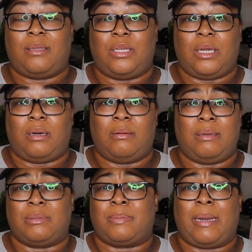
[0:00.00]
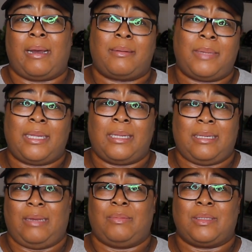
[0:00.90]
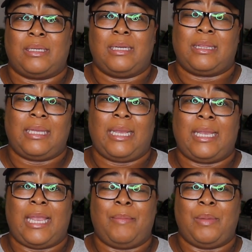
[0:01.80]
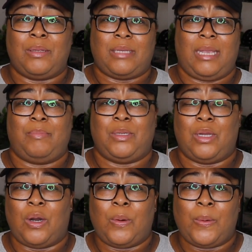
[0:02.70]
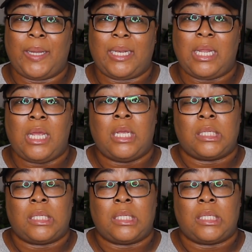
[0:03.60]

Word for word: you know, he was proud of me and that that was a good thing. Keep keep going.